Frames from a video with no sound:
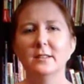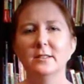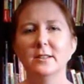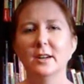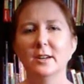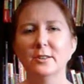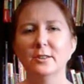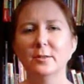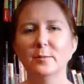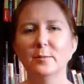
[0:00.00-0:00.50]

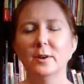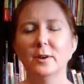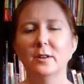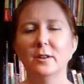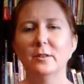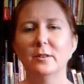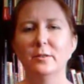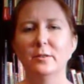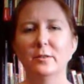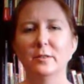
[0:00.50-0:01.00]
Dr.
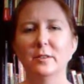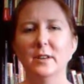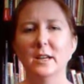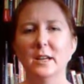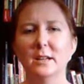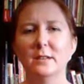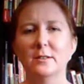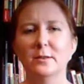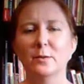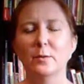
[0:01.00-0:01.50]
Martin Luther
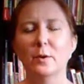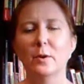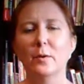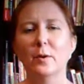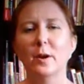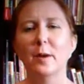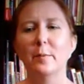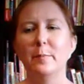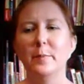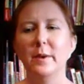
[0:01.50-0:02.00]
King's
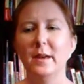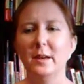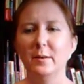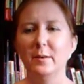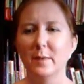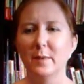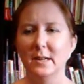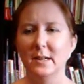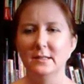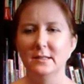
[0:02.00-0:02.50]
quote
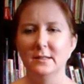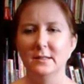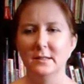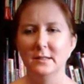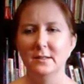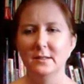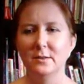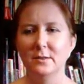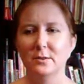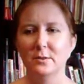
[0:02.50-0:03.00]
epitomizes
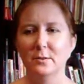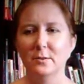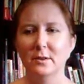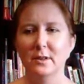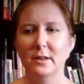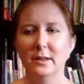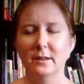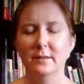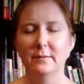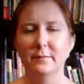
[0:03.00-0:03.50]
this
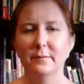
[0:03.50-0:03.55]
story.